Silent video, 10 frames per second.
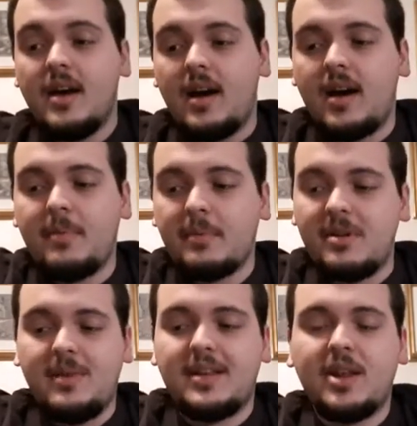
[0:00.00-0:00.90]
um, I'm going
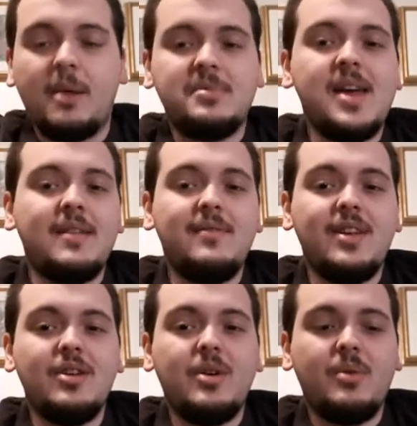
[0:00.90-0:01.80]
to make a top 10
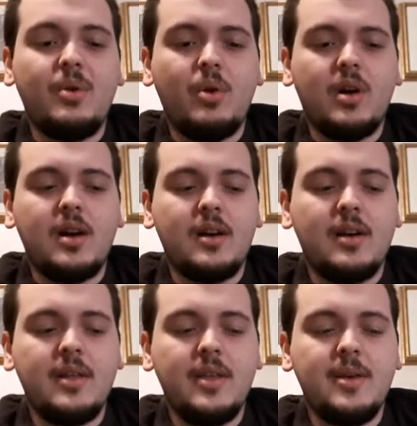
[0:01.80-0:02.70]
video
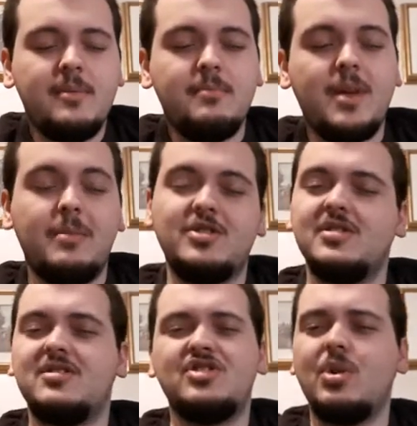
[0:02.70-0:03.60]
or maybe
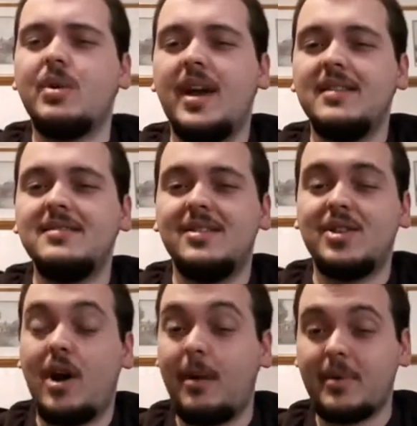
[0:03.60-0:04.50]
just showcase the
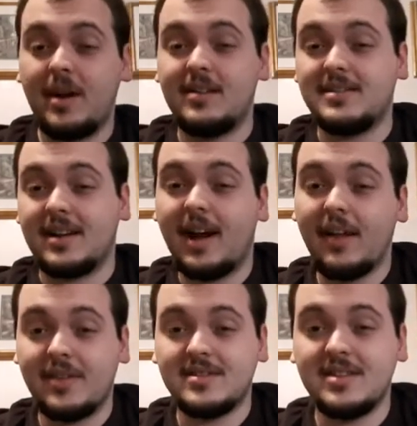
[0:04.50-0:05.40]
top cards I
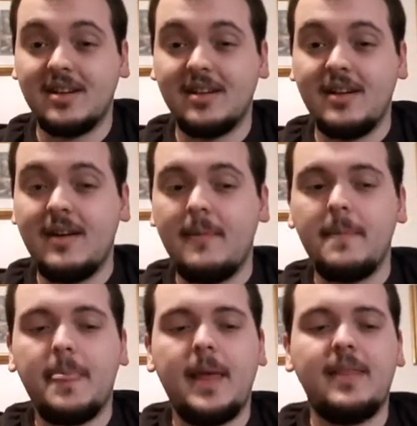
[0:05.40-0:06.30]
got this year.
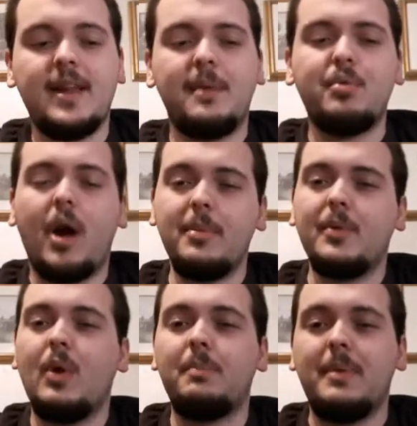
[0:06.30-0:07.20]
And then I probably
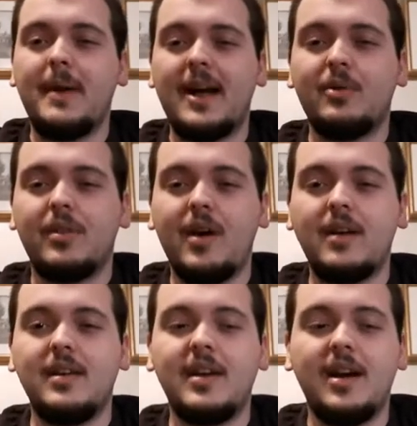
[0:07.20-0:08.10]
won't be back with
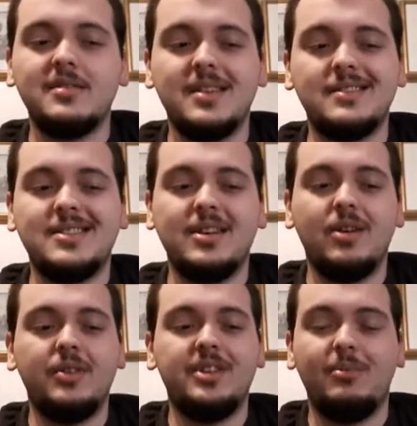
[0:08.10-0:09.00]
hockey cards
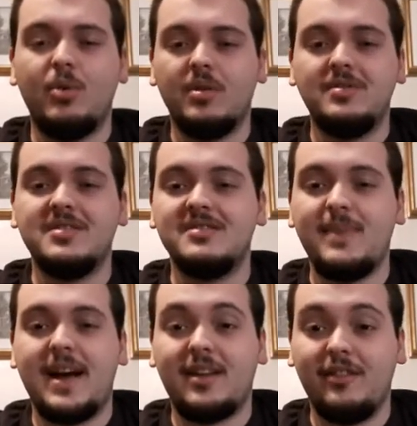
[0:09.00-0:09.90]
until Tim Hortons is
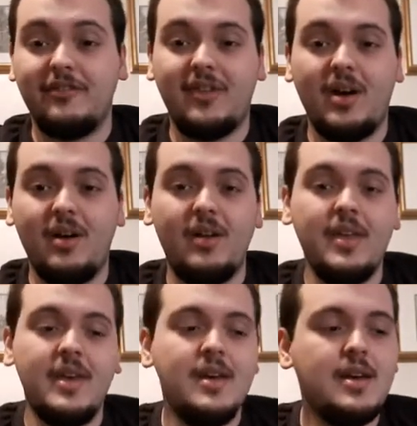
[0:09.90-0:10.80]
back in the fall.
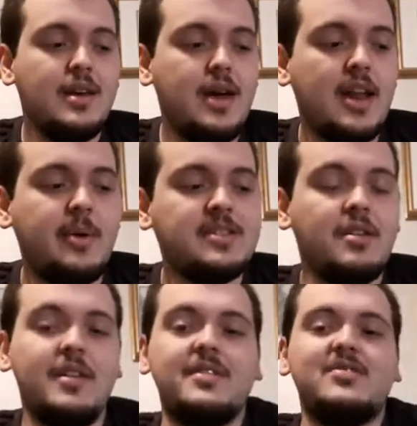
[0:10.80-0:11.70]
Anyways,
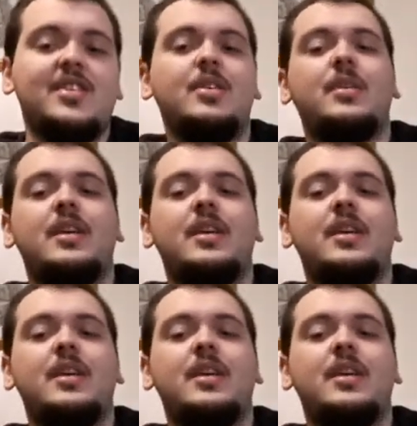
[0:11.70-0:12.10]
I'll leave this video